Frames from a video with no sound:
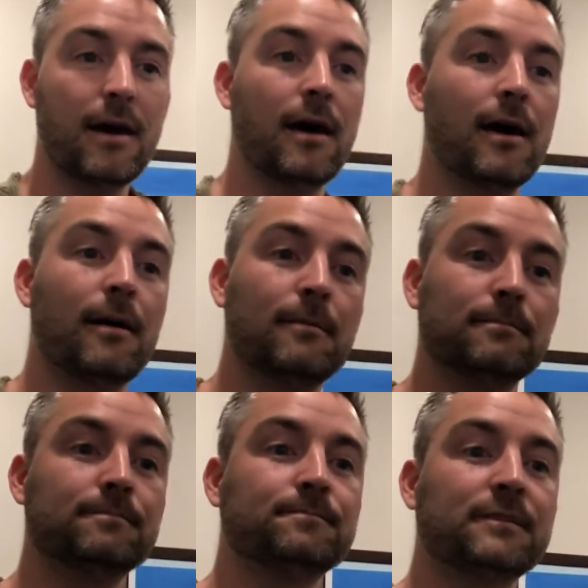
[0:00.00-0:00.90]

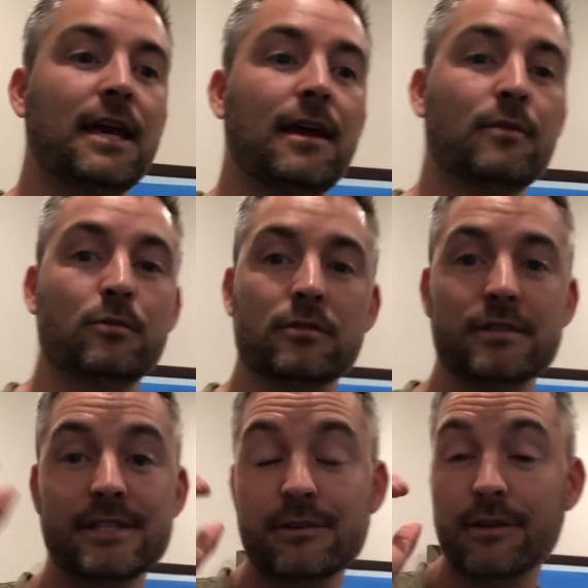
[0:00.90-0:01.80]
and we'll
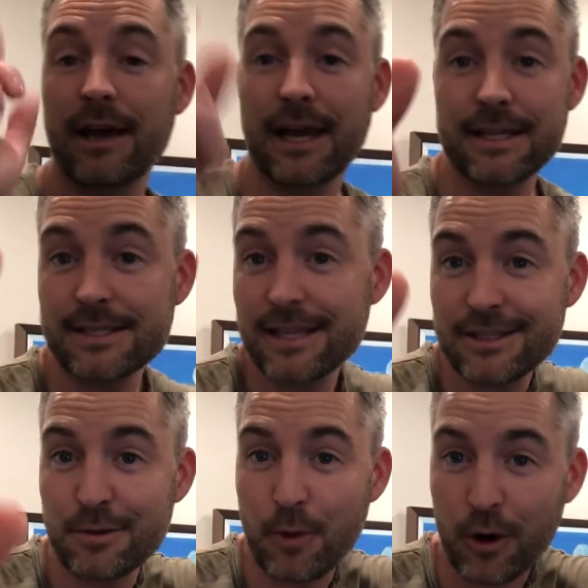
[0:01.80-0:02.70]
see you guys
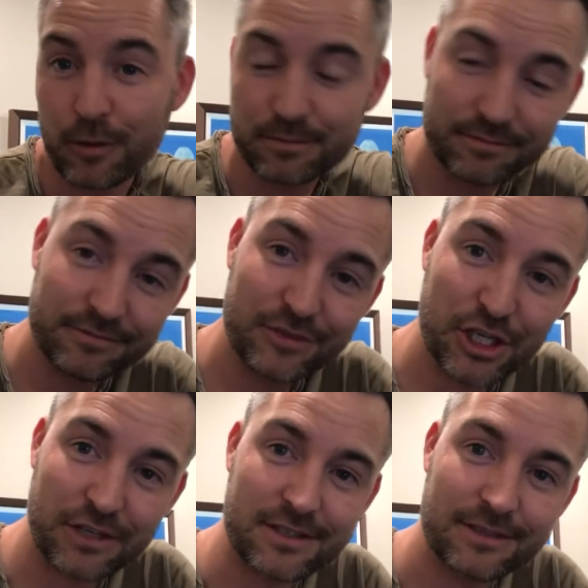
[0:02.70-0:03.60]
tomorrow.
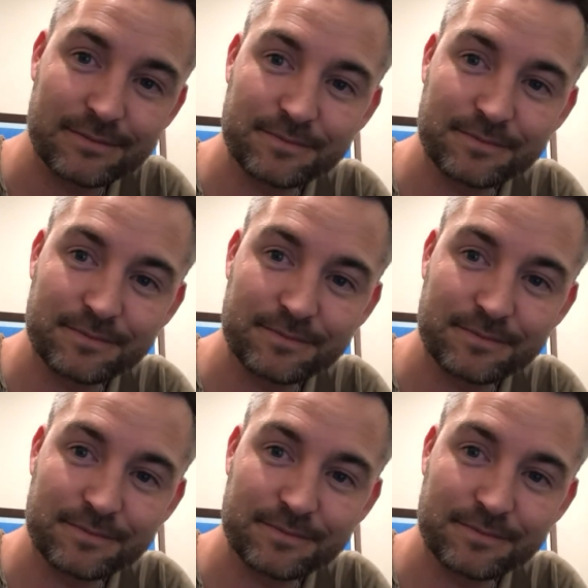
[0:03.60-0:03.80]
Cheers.